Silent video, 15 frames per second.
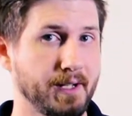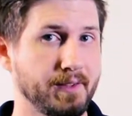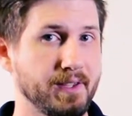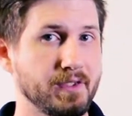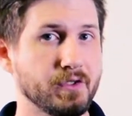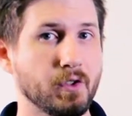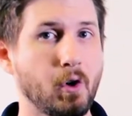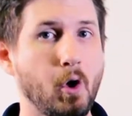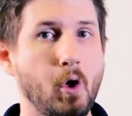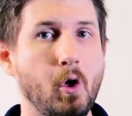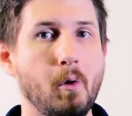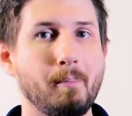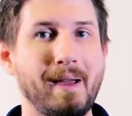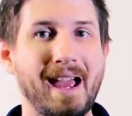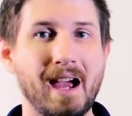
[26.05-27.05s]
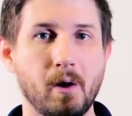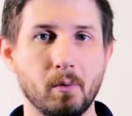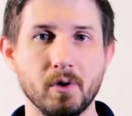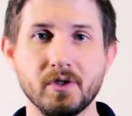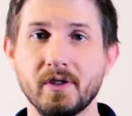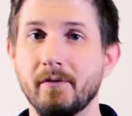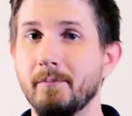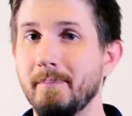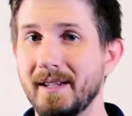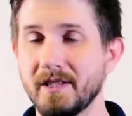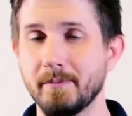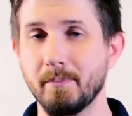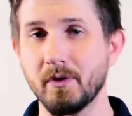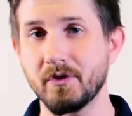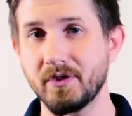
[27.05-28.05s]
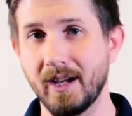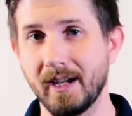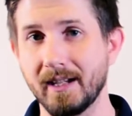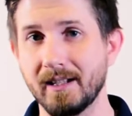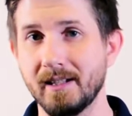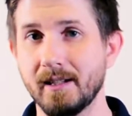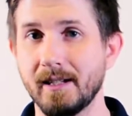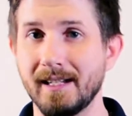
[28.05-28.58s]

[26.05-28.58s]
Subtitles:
These are all powers of bits per second,